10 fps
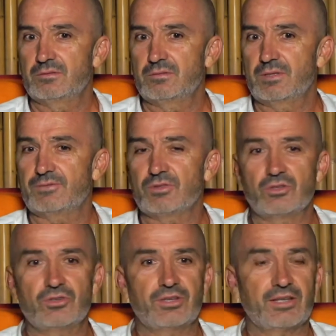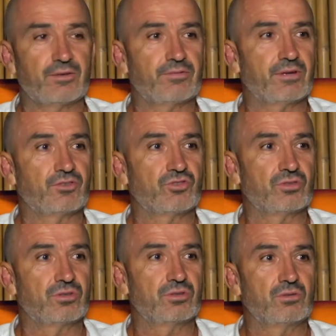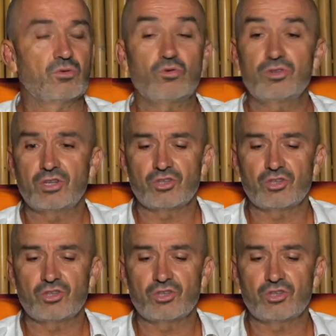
You have to learn how to function. Or you can